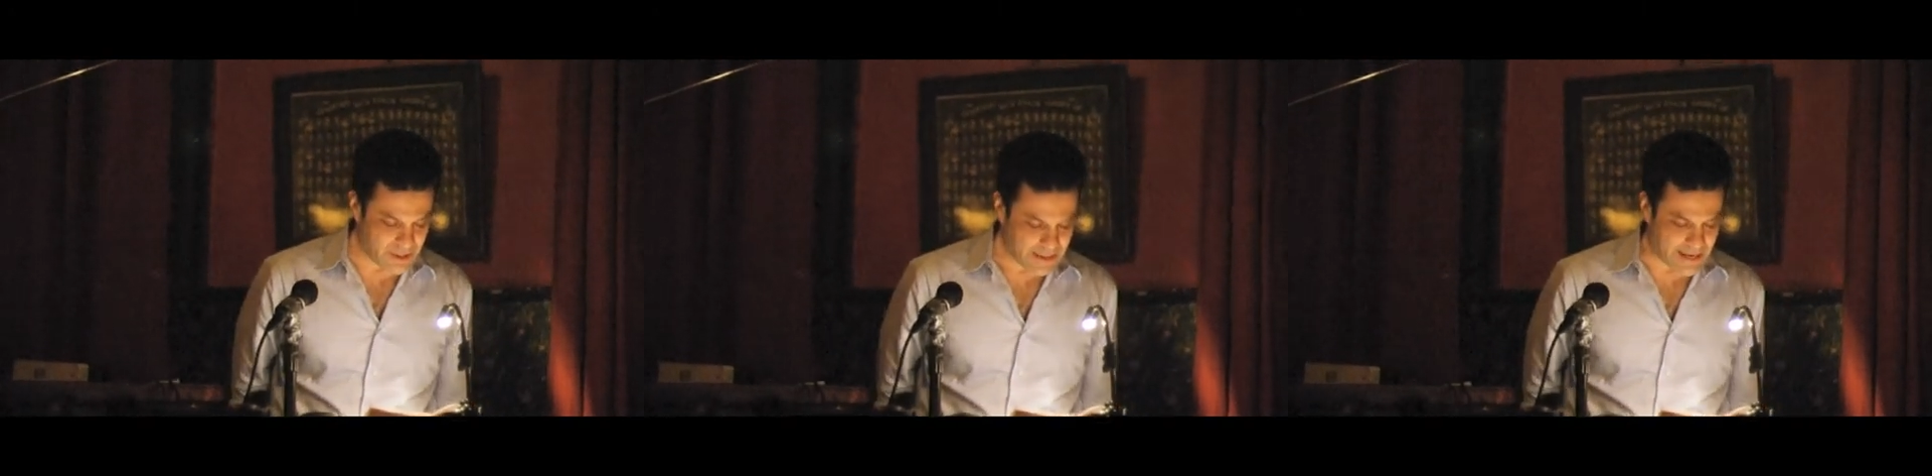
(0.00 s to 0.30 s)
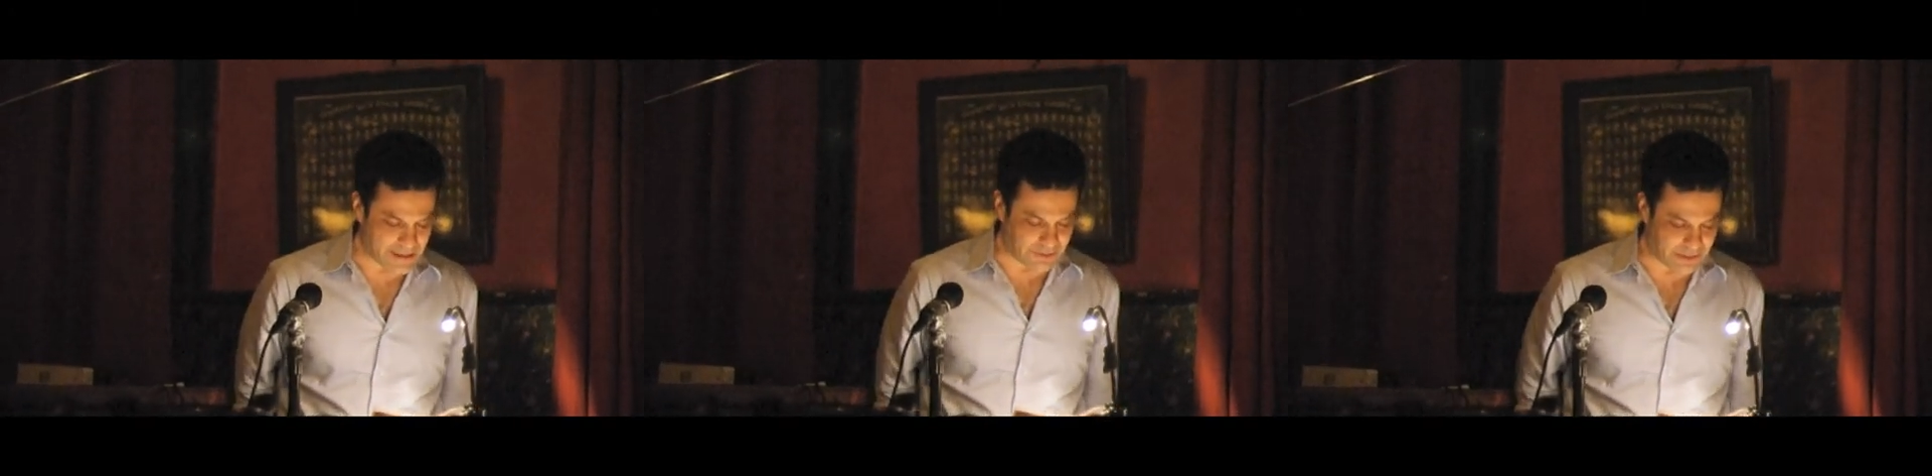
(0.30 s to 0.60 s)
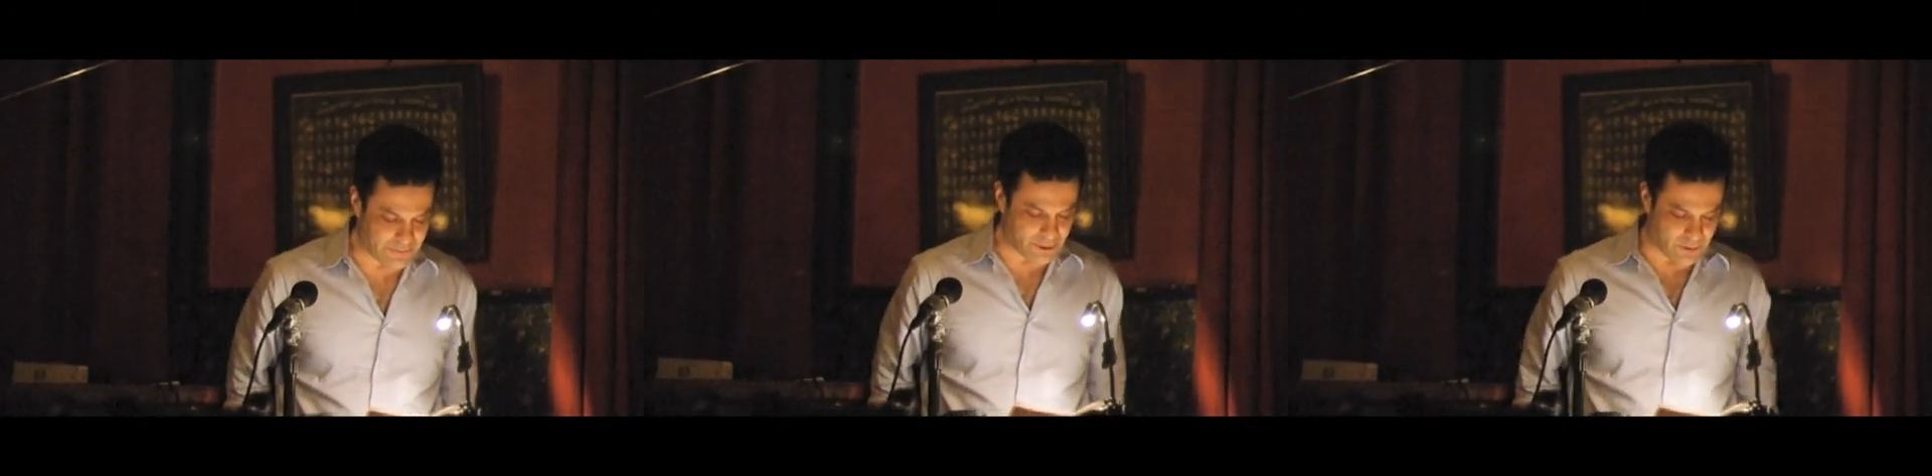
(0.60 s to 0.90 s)

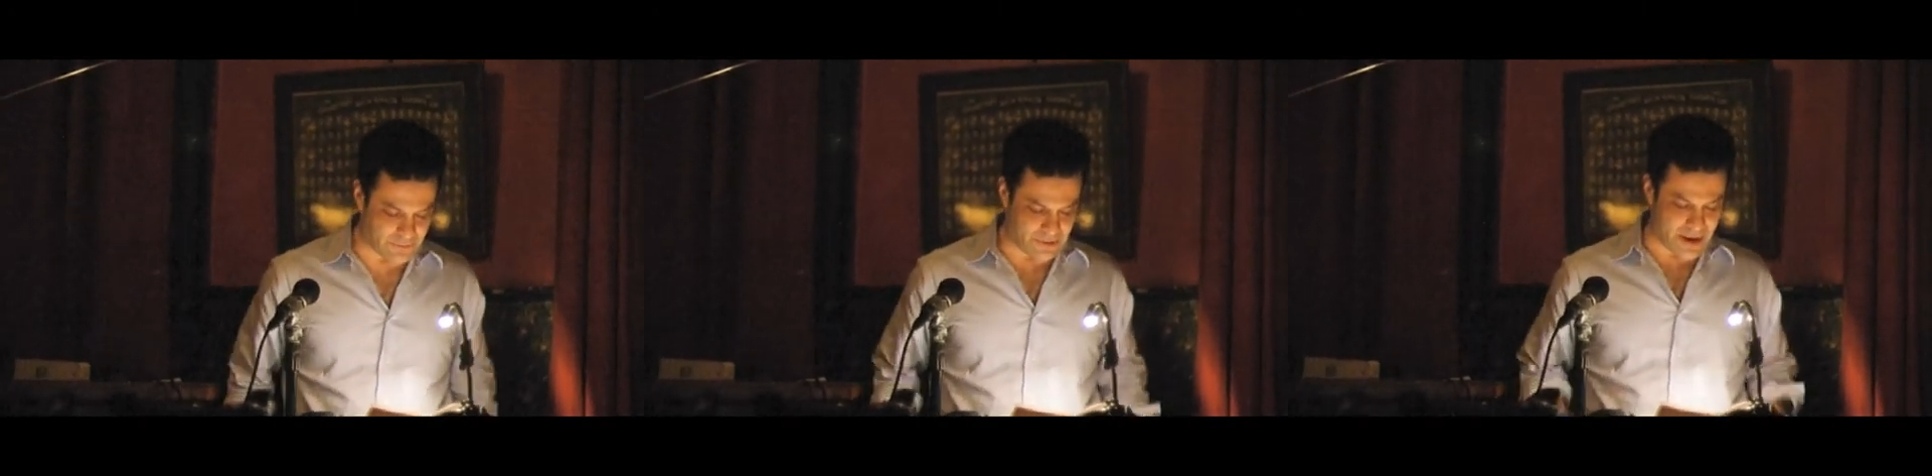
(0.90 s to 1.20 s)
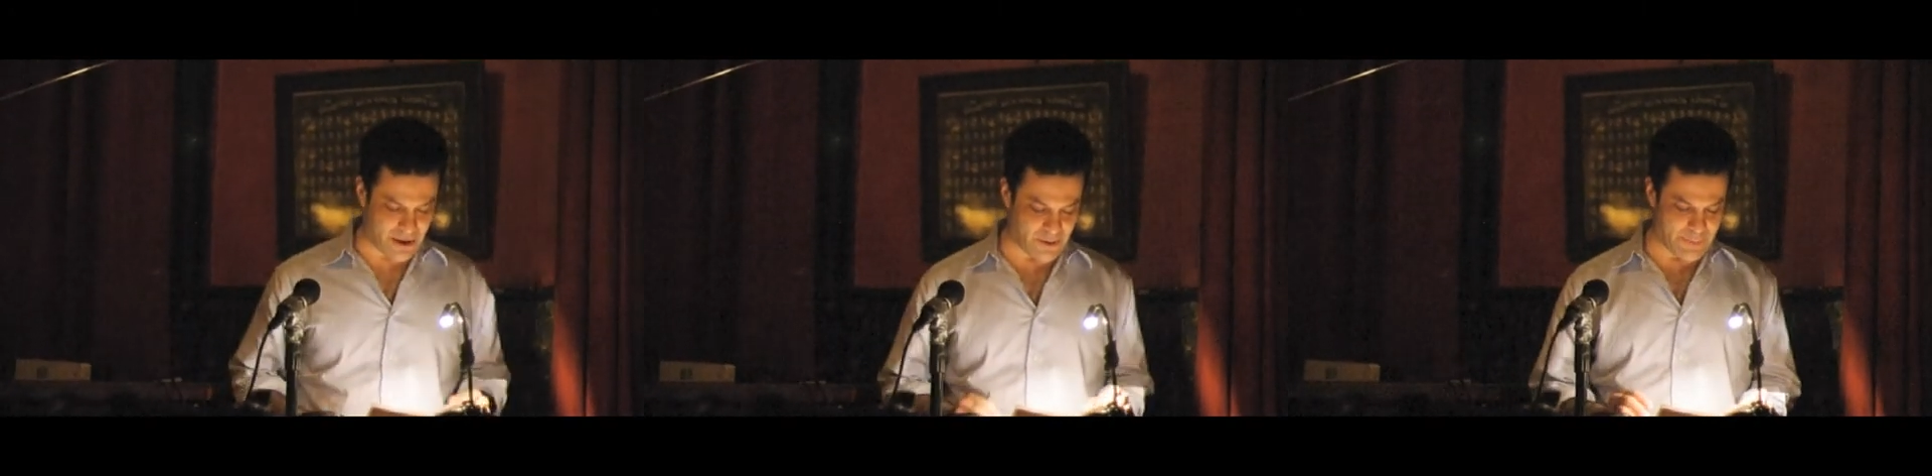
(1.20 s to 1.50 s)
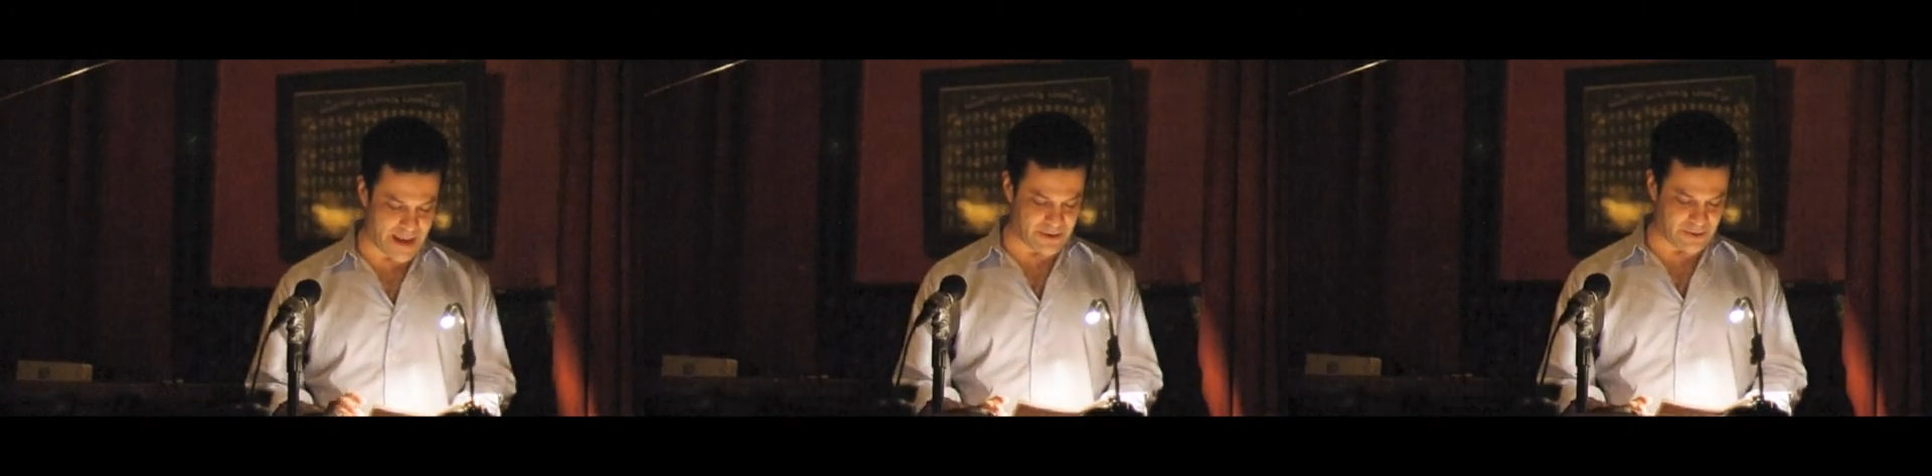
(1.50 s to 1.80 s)
cantilevered over a narrow
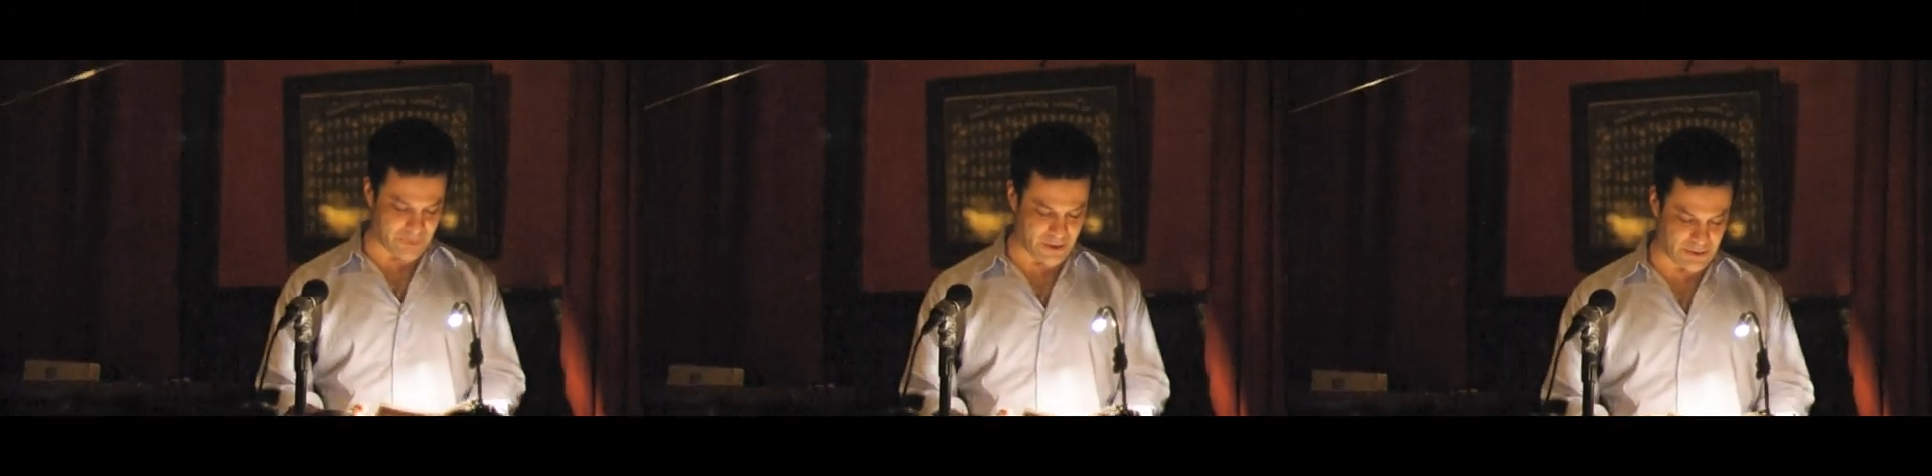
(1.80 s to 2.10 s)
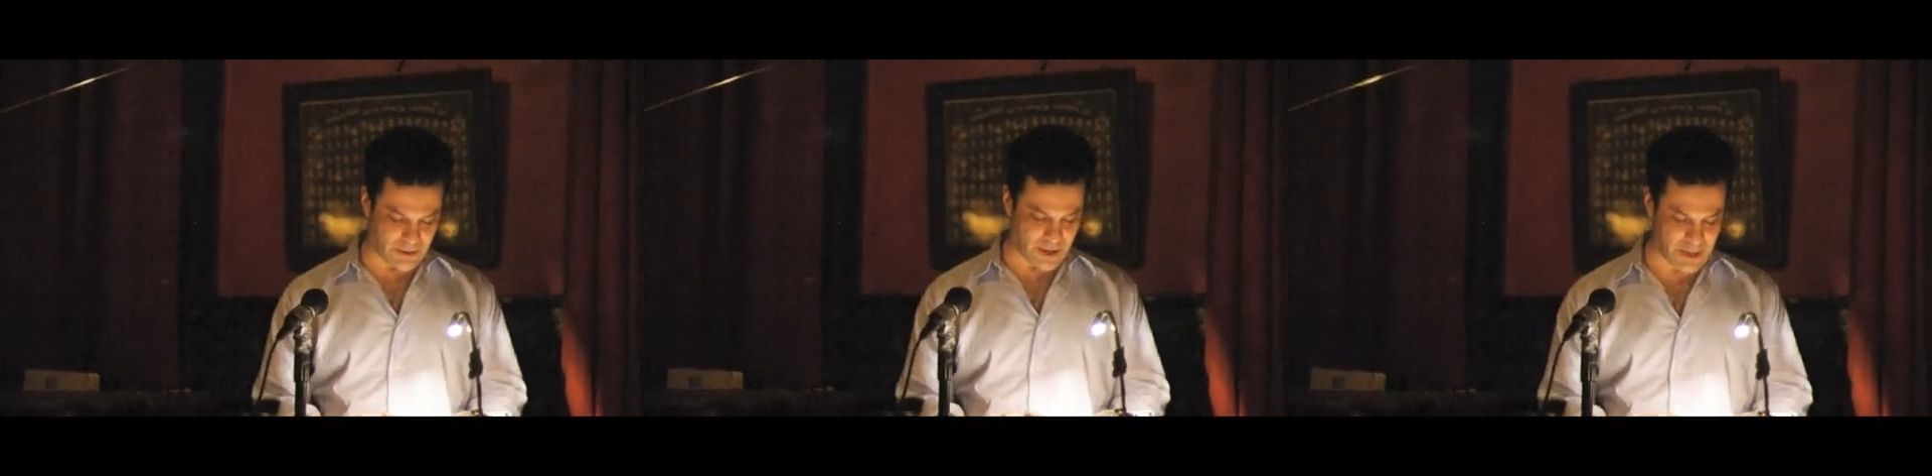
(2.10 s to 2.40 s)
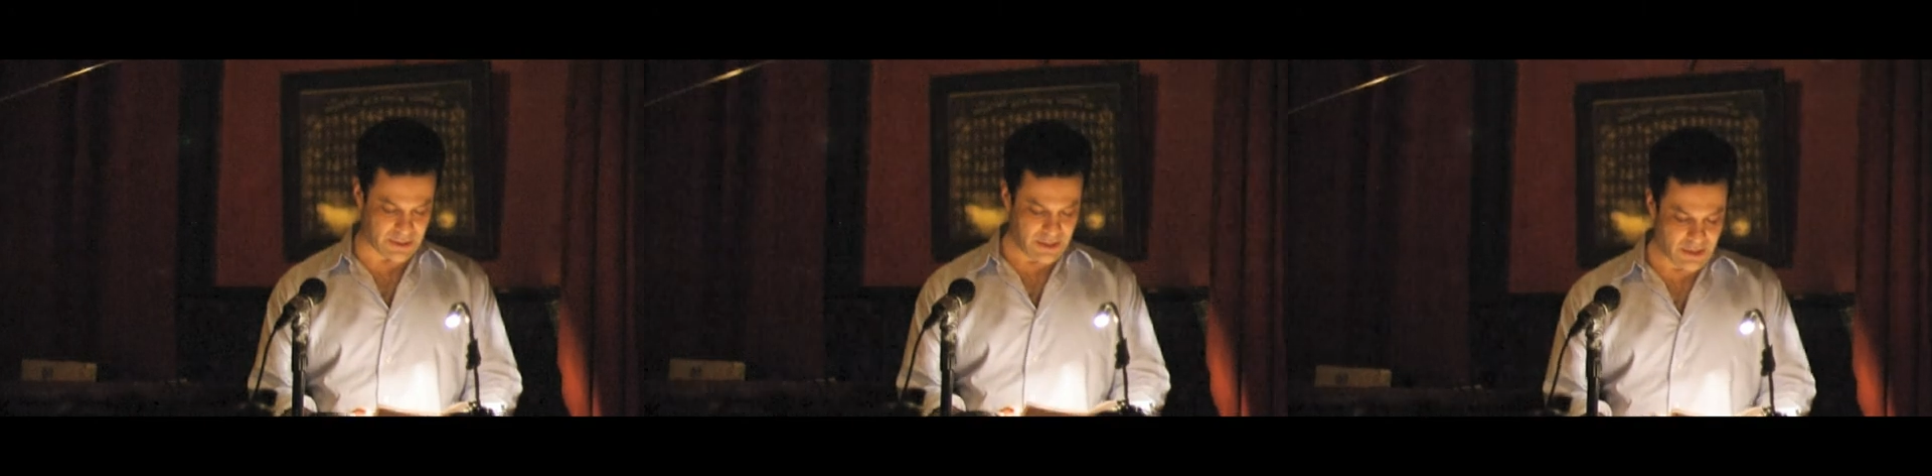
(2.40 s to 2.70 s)
band of parking lot,